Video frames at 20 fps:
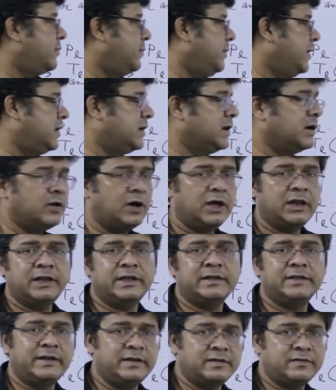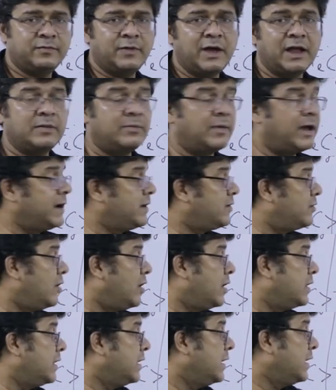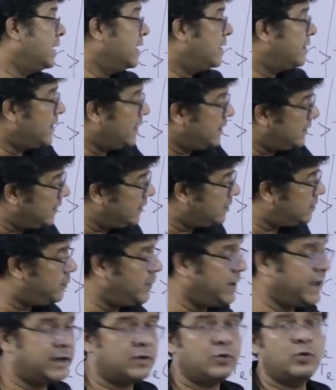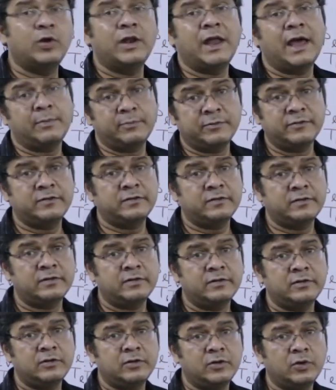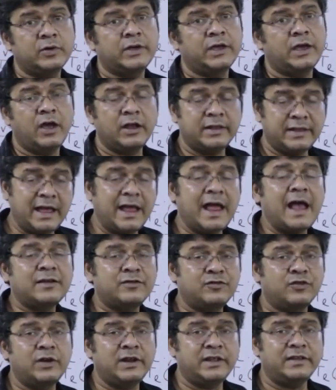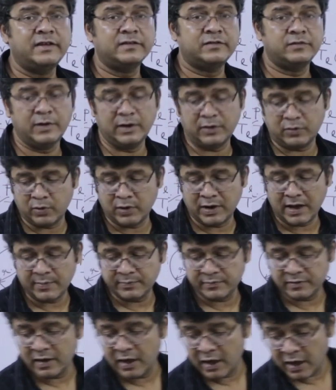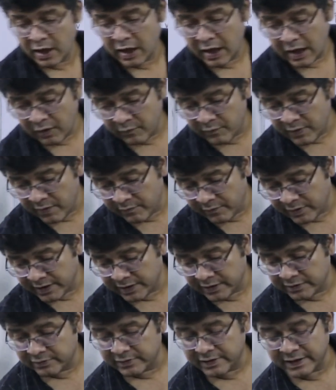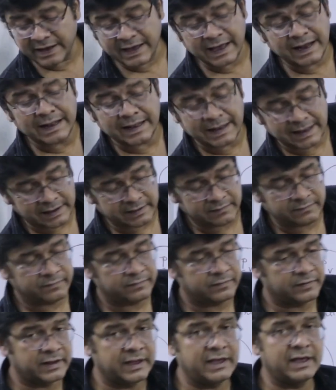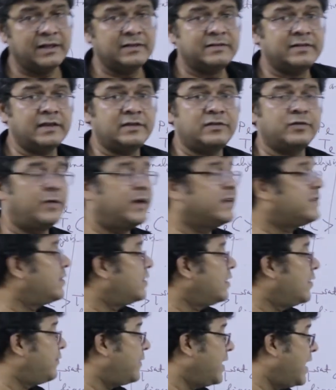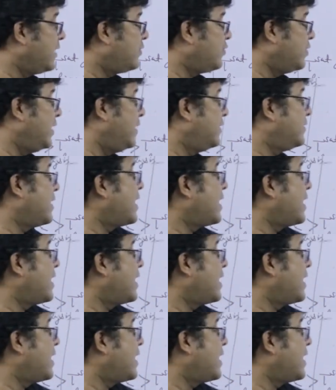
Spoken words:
meter only, that is 1 micron, that this may collapse. Okay, and actually this will collapse. However, in real life, real situation of this is a